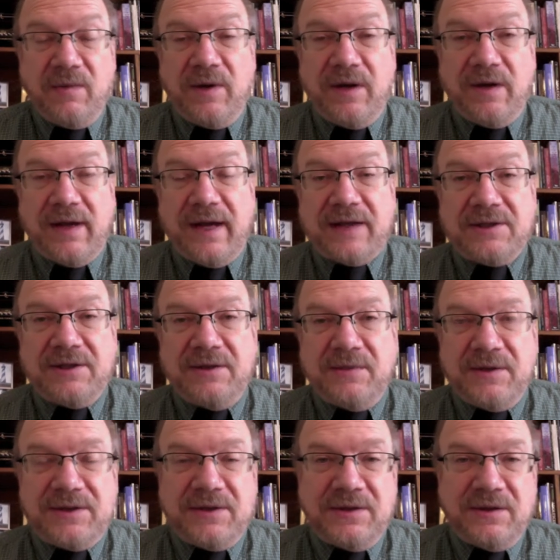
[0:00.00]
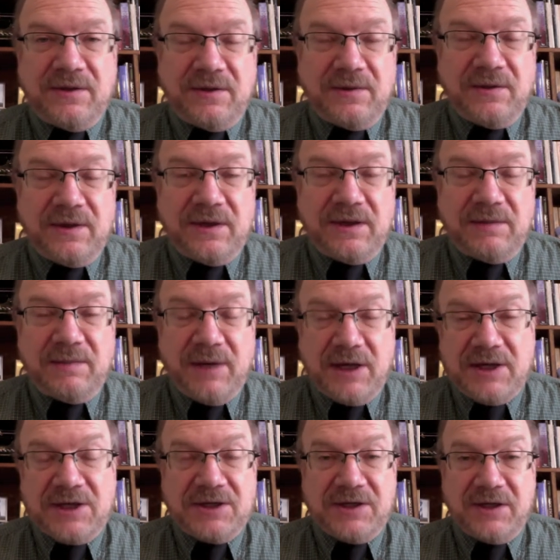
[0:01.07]
well, actually what you're doing is
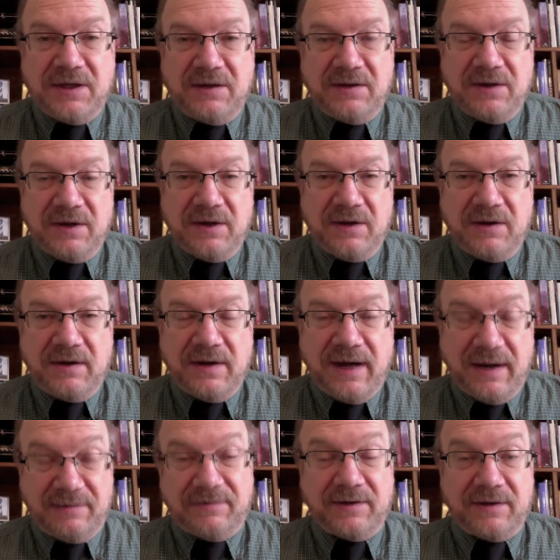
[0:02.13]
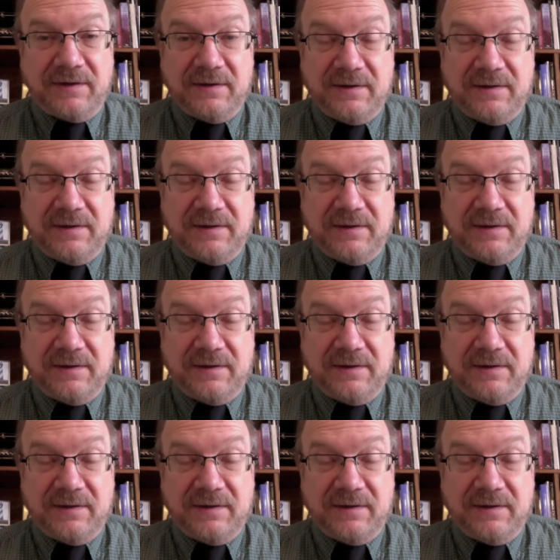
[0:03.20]
punishing their effort.